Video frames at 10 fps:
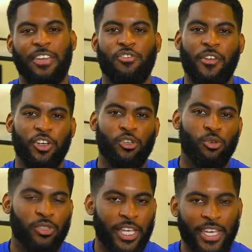ever use
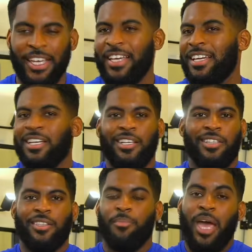like the
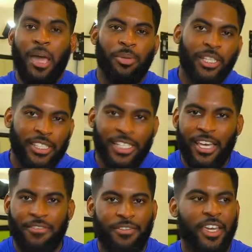Barbers
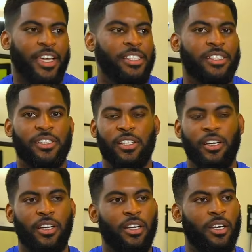FX,
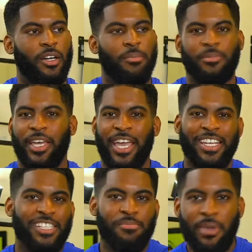the
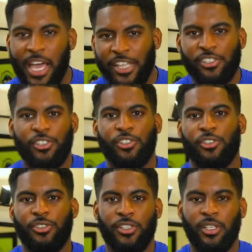Andis Masters,
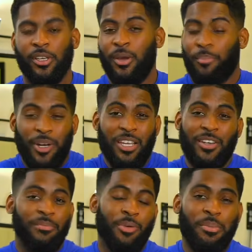the pretty
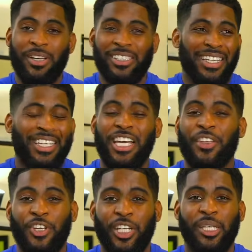much any other
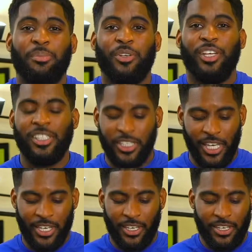clipper is like
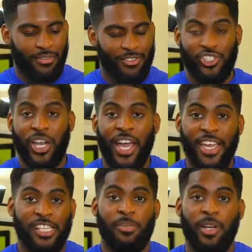giants
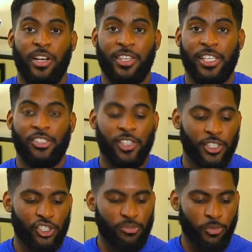compared to these. So these are
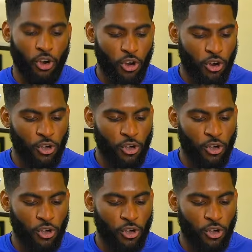small,